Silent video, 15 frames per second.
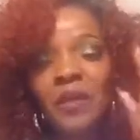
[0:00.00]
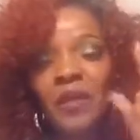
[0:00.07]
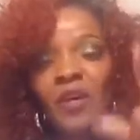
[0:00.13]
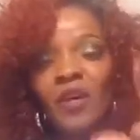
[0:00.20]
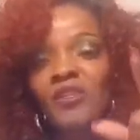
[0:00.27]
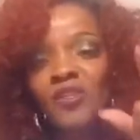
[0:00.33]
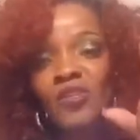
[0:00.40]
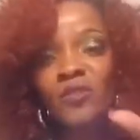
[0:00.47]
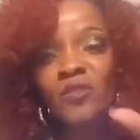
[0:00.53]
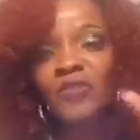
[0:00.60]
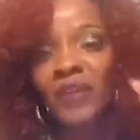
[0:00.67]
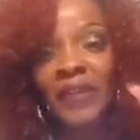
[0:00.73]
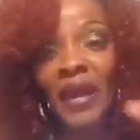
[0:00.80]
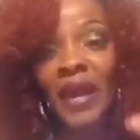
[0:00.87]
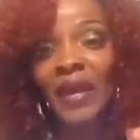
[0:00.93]
Because you
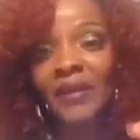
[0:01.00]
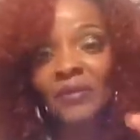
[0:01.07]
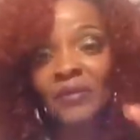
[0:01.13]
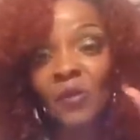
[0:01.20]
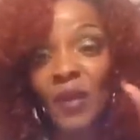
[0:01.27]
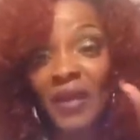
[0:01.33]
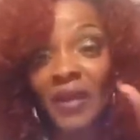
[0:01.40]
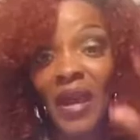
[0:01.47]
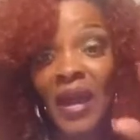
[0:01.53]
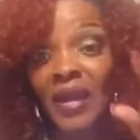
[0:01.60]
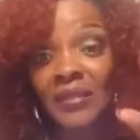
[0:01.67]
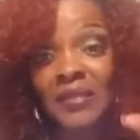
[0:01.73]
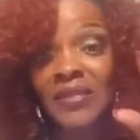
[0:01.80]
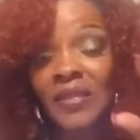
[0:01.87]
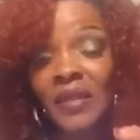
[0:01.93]
forgot what
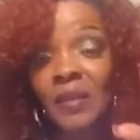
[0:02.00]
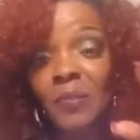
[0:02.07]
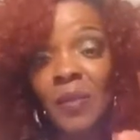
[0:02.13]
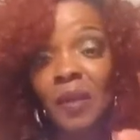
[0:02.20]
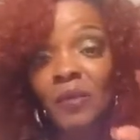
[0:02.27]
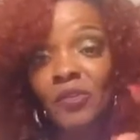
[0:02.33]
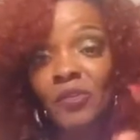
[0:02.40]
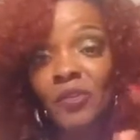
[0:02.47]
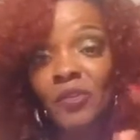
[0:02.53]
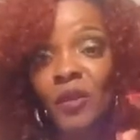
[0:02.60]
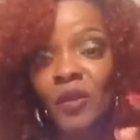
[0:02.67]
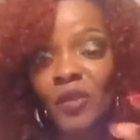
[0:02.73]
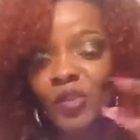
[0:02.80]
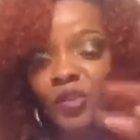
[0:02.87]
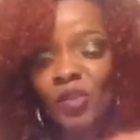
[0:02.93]
God said about you,
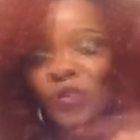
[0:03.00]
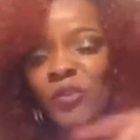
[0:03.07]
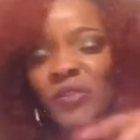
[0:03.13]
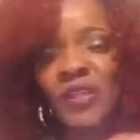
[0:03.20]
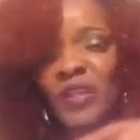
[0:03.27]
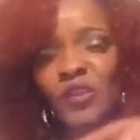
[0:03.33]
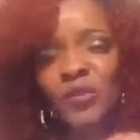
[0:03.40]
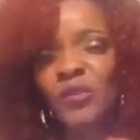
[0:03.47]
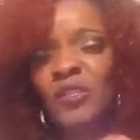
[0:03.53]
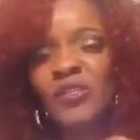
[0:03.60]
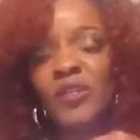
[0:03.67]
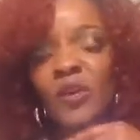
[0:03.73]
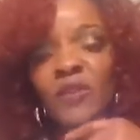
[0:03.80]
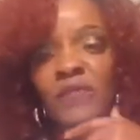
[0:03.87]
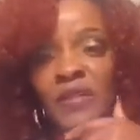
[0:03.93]
you think you
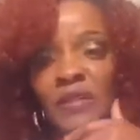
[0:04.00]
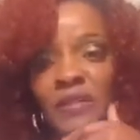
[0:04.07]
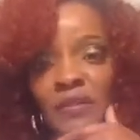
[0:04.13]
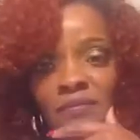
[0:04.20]
deserve it.